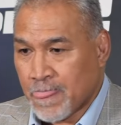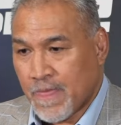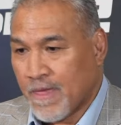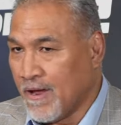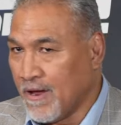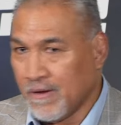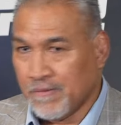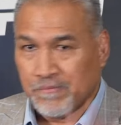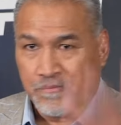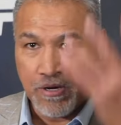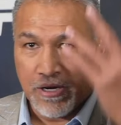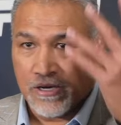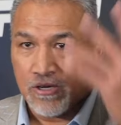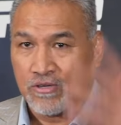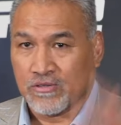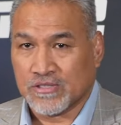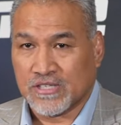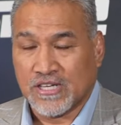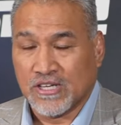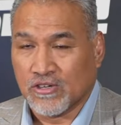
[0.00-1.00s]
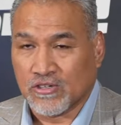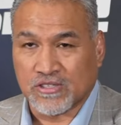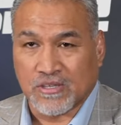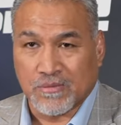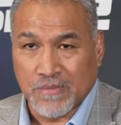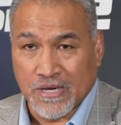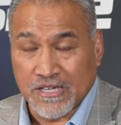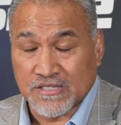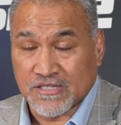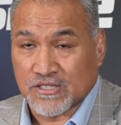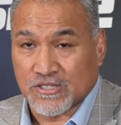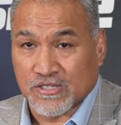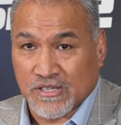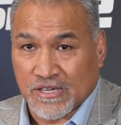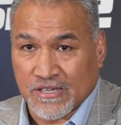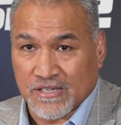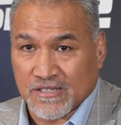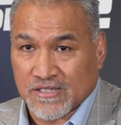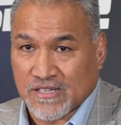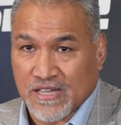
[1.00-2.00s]
and but he looked amazing
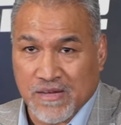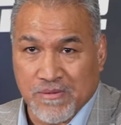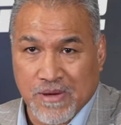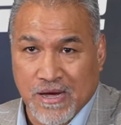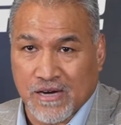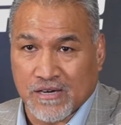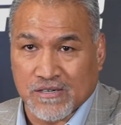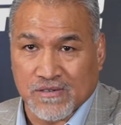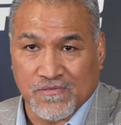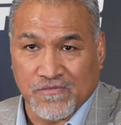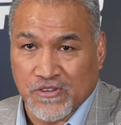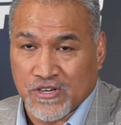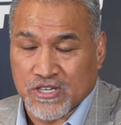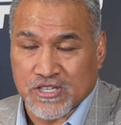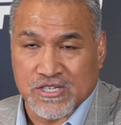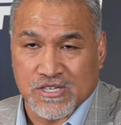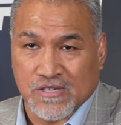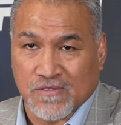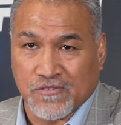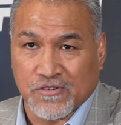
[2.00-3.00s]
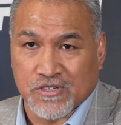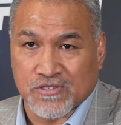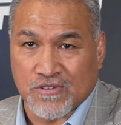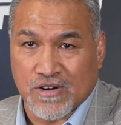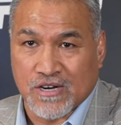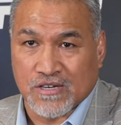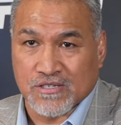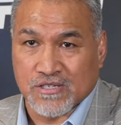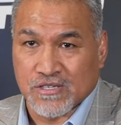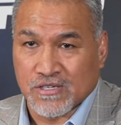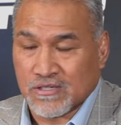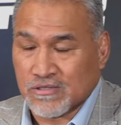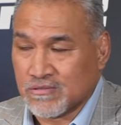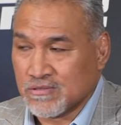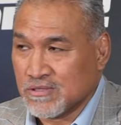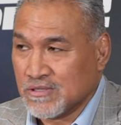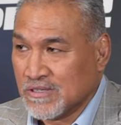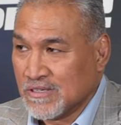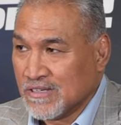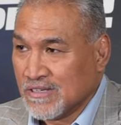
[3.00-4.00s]
tonight. came out and finished in the first round. So
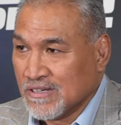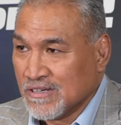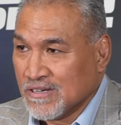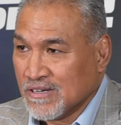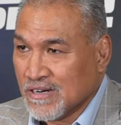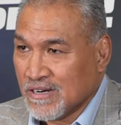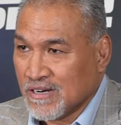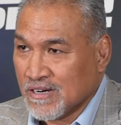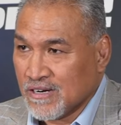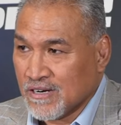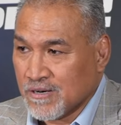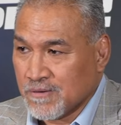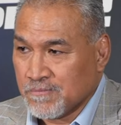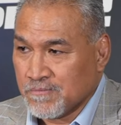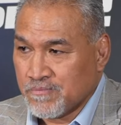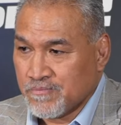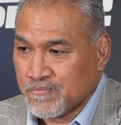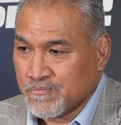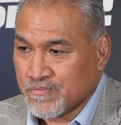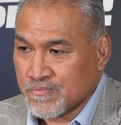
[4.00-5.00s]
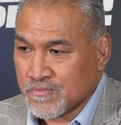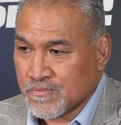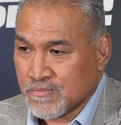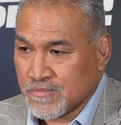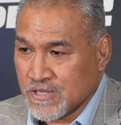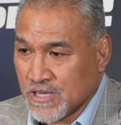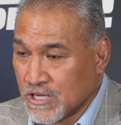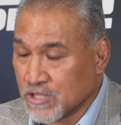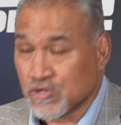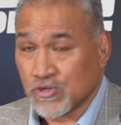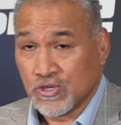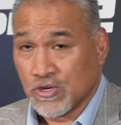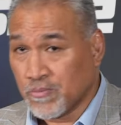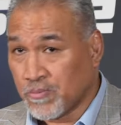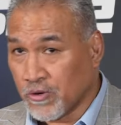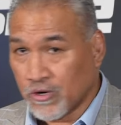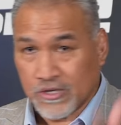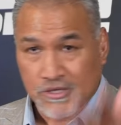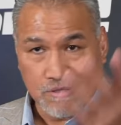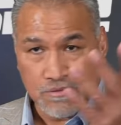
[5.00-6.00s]
um, yeah, to your
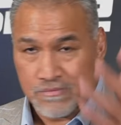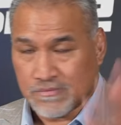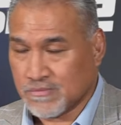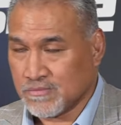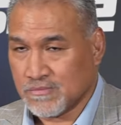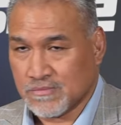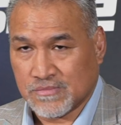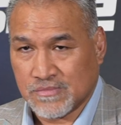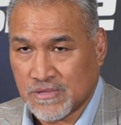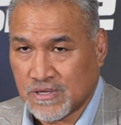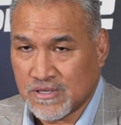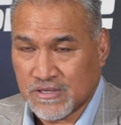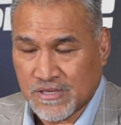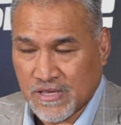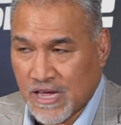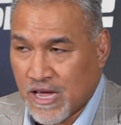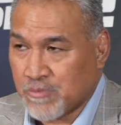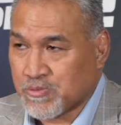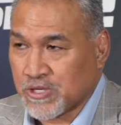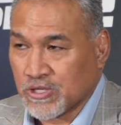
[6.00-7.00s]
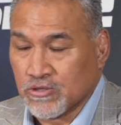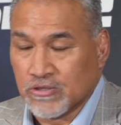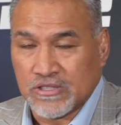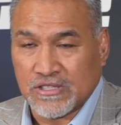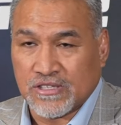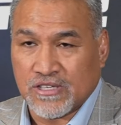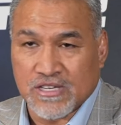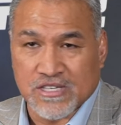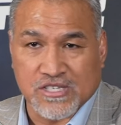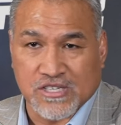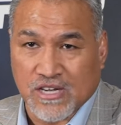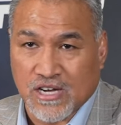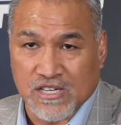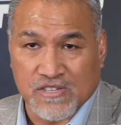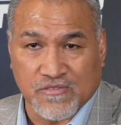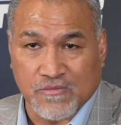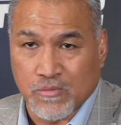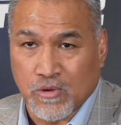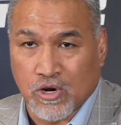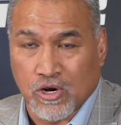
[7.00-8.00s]
point, absolutely, there's stars
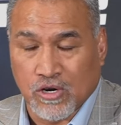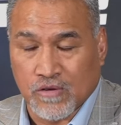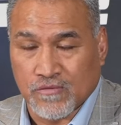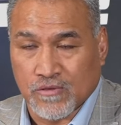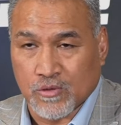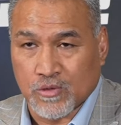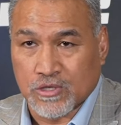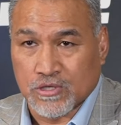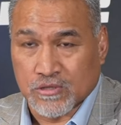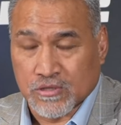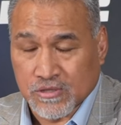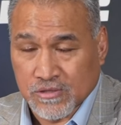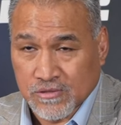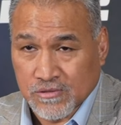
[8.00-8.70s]
from all over the world.